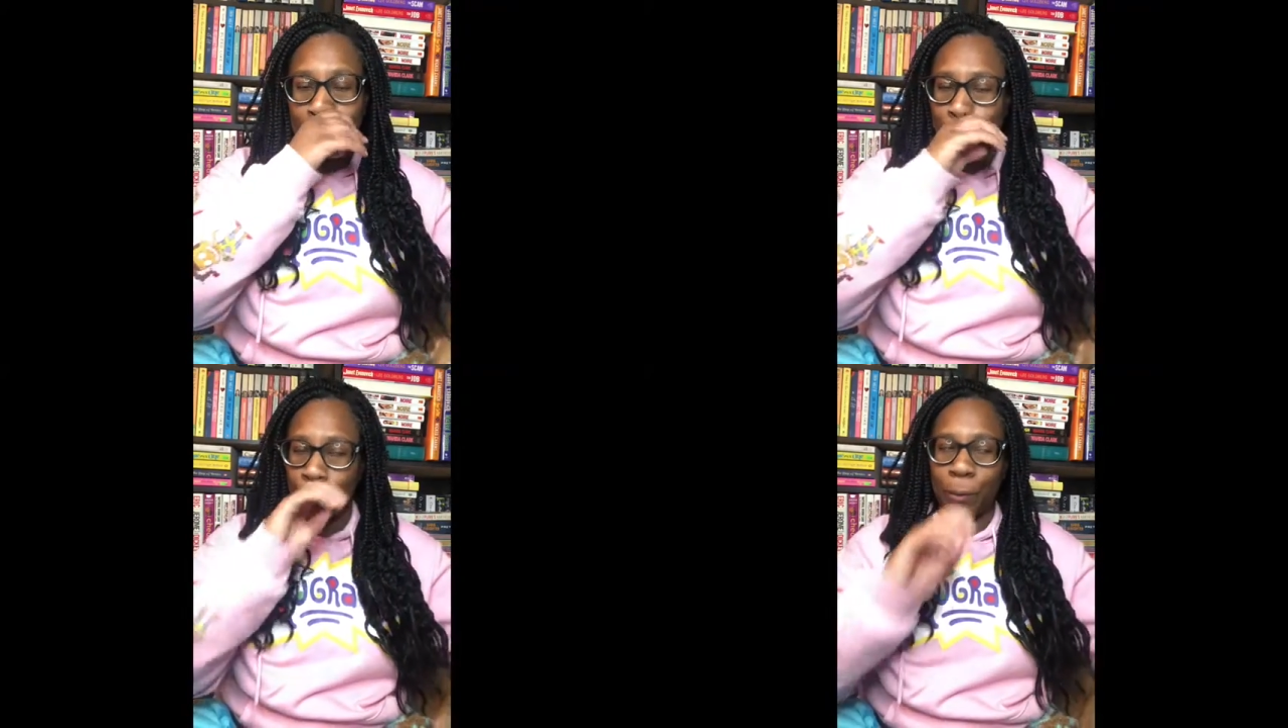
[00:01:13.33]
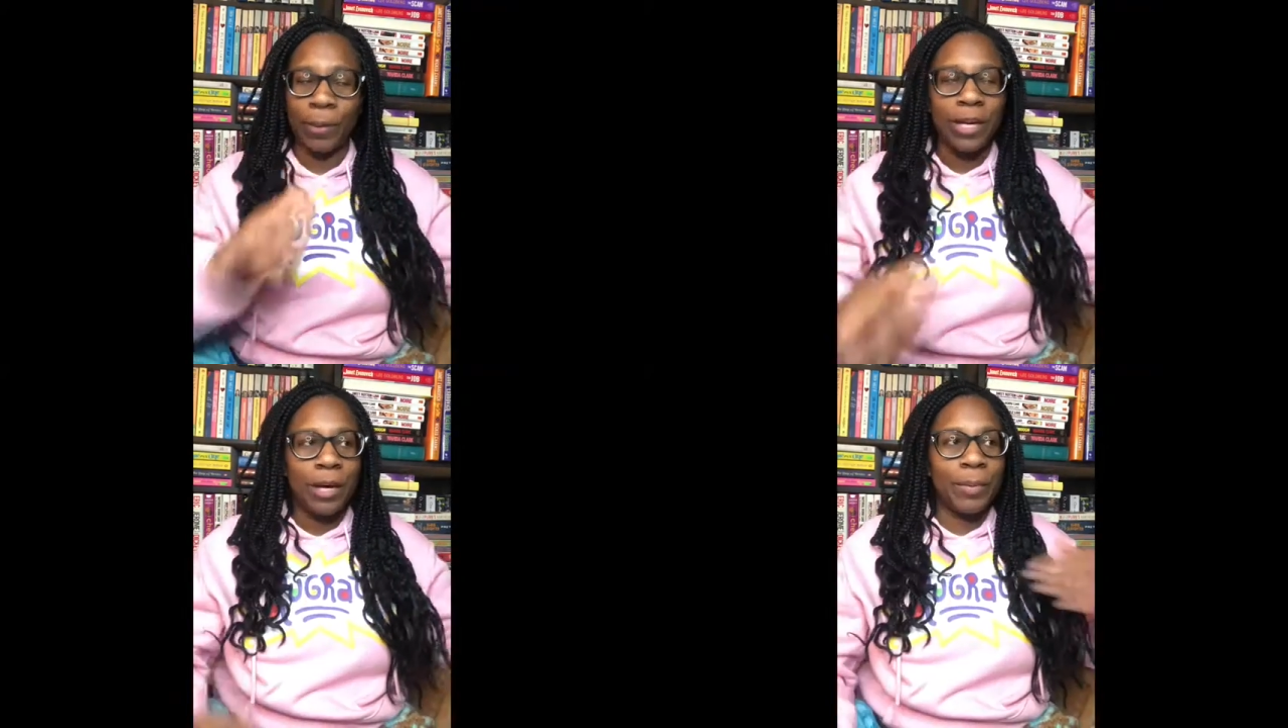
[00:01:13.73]
So
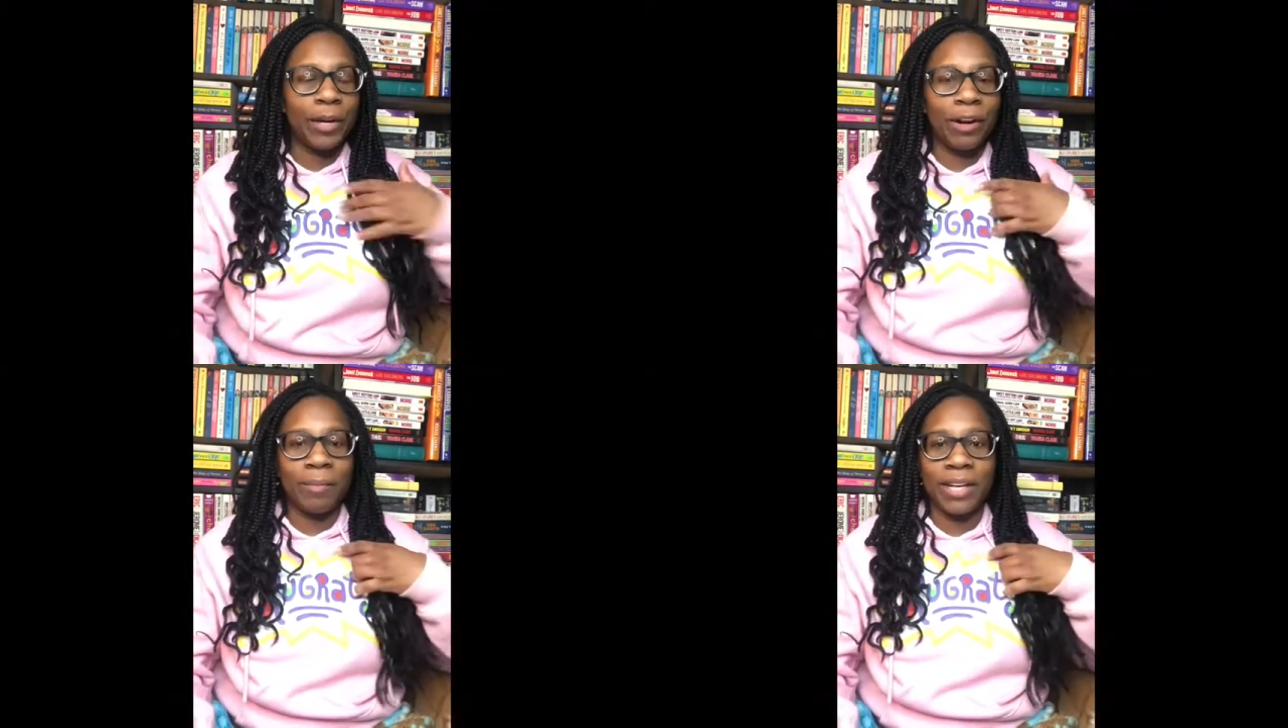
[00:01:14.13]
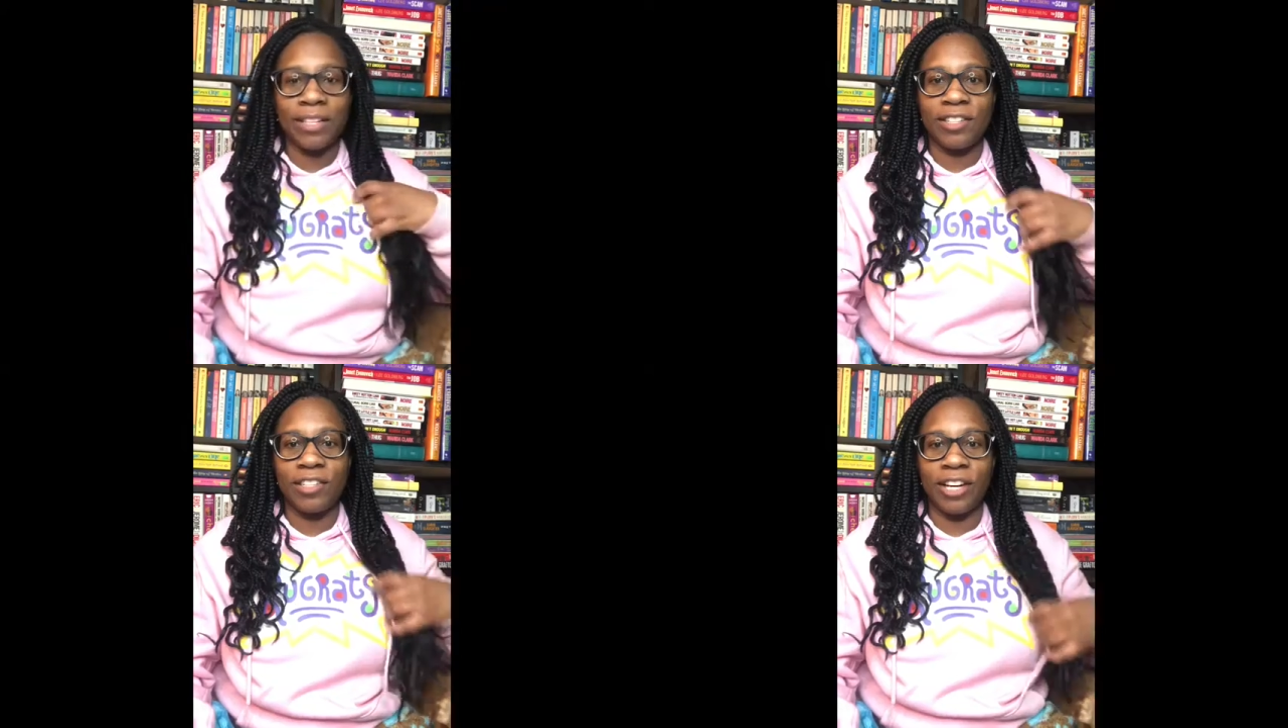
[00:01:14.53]
put it on my
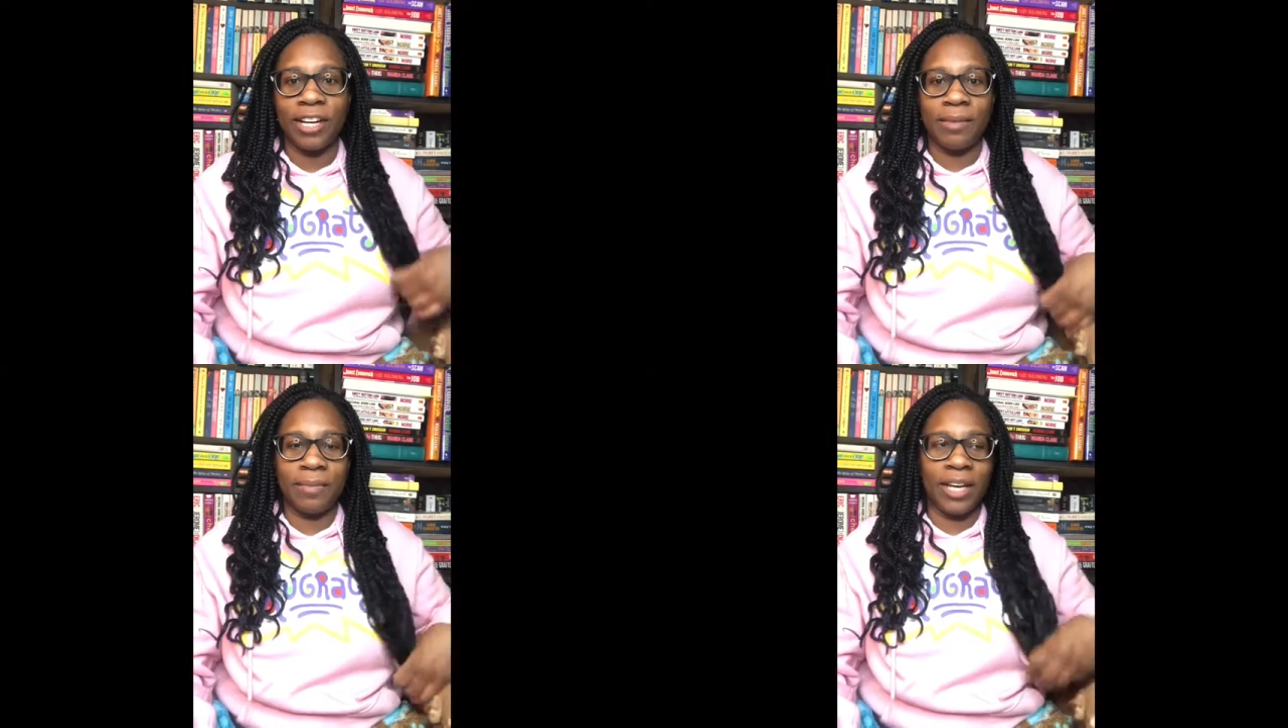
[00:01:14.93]
Instagram,